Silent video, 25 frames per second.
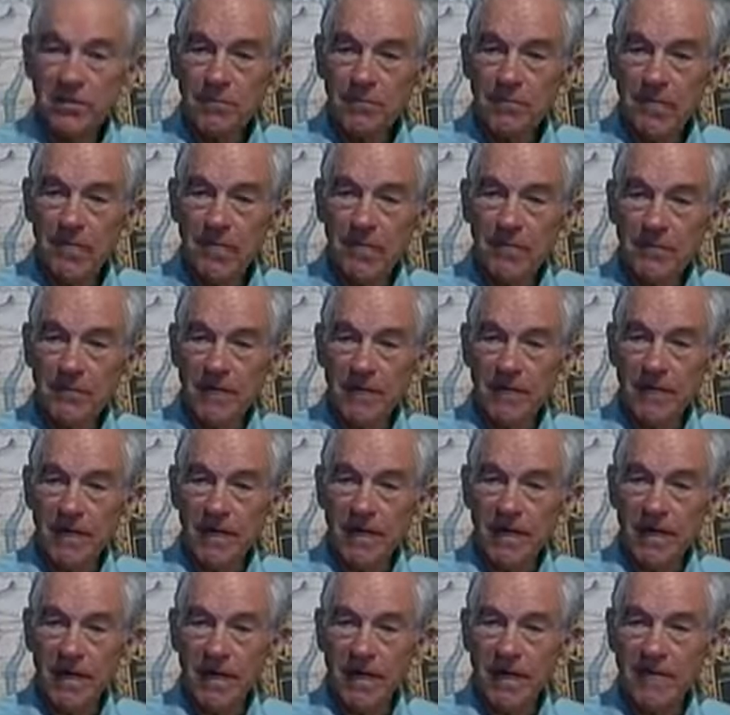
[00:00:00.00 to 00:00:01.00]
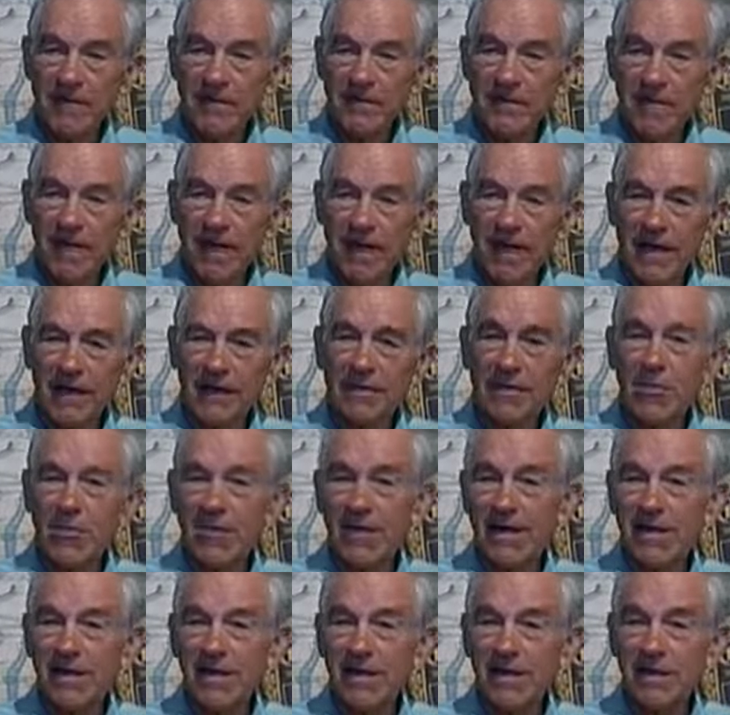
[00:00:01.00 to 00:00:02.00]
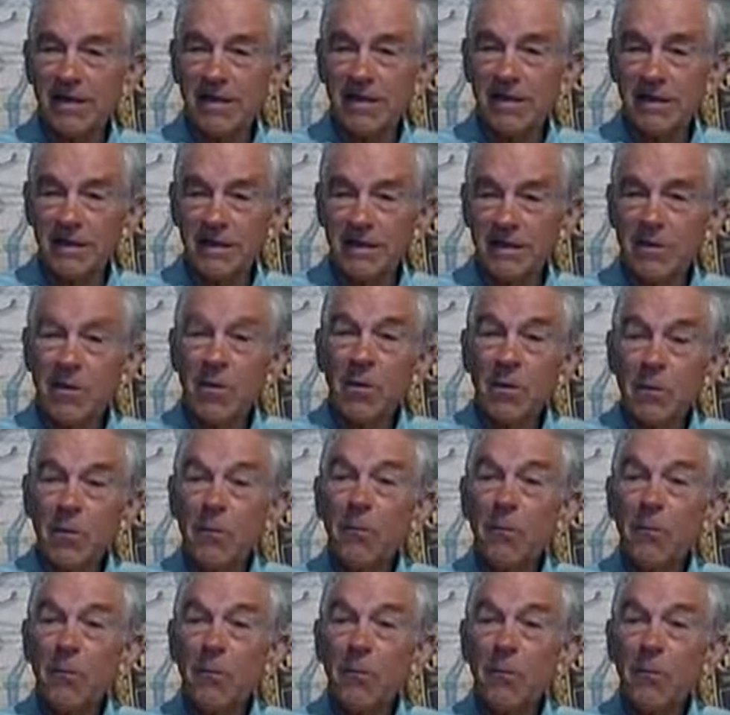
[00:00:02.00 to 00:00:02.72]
But I don't like to